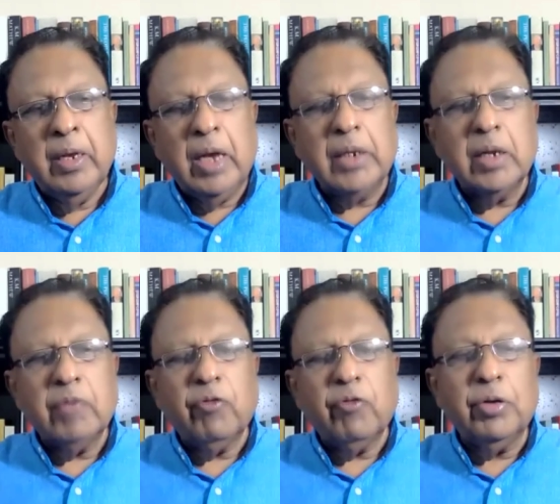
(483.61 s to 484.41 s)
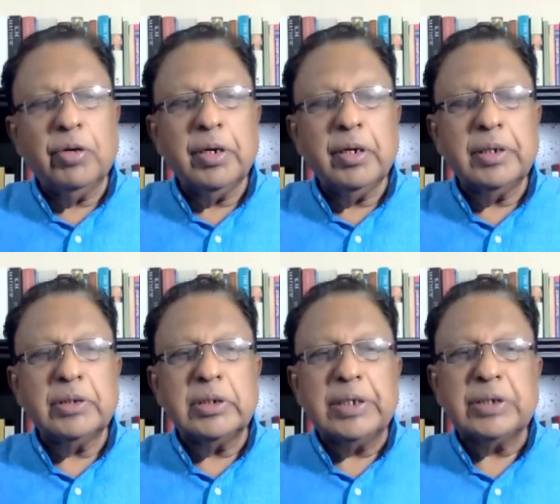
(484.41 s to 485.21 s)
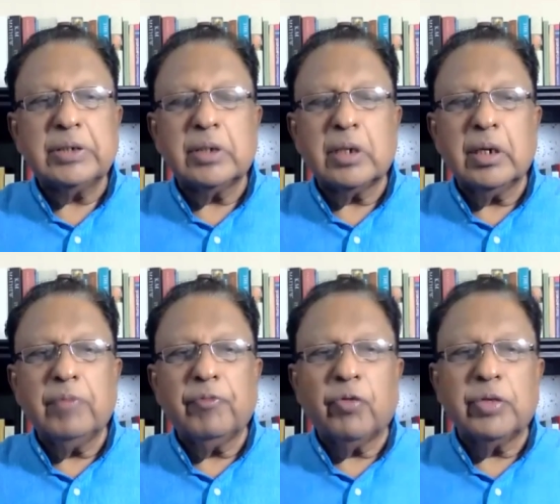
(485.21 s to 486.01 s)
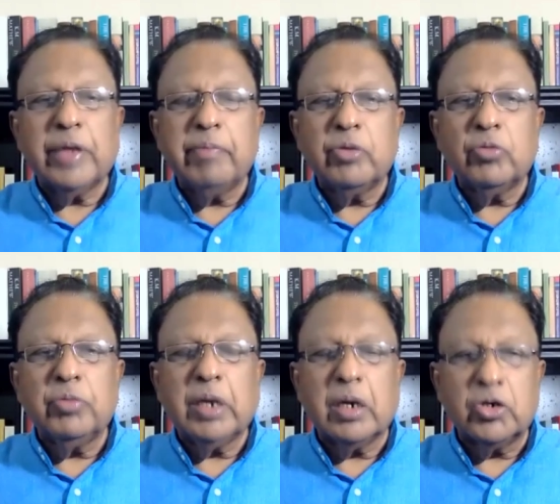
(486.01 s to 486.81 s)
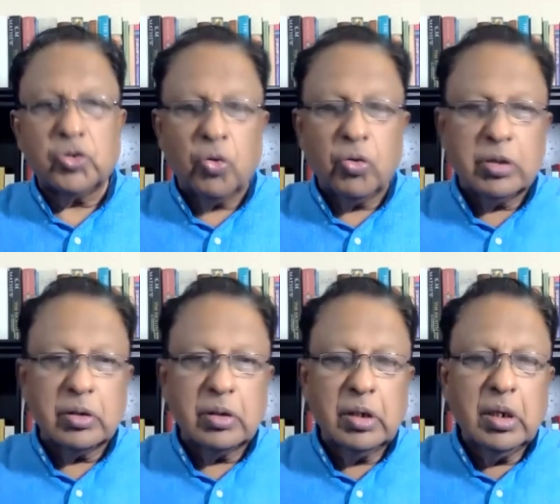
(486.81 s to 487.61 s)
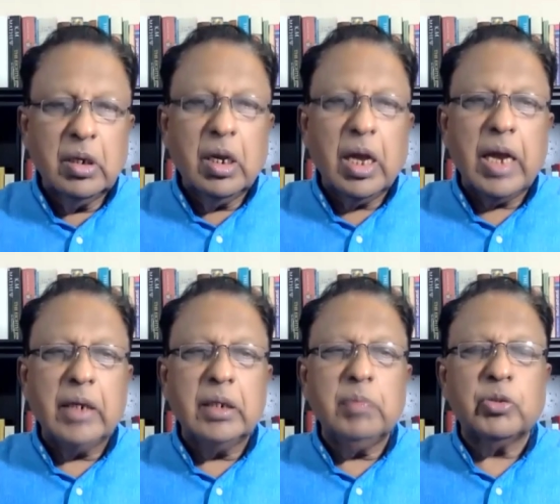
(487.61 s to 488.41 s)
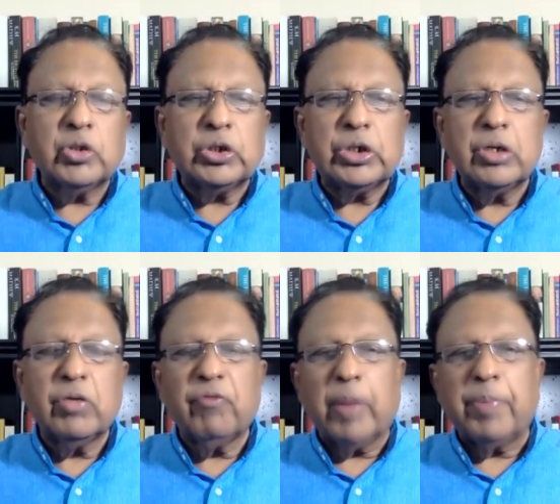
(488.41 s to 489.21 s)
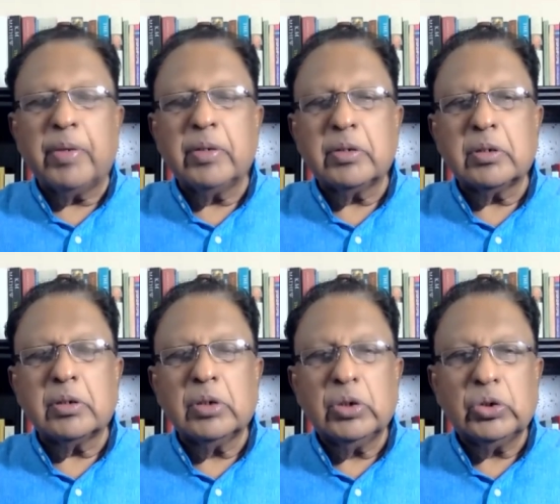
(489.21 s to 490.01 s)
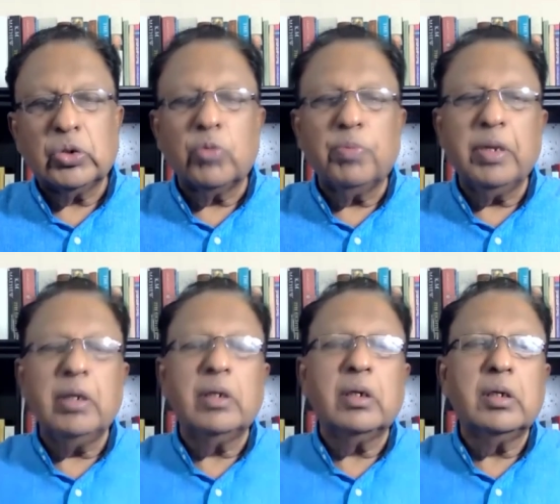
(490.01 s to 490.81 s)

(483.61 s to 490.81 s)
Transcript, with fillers: And therefore, it is necessary for them to be controlled, and the possession of weapons should be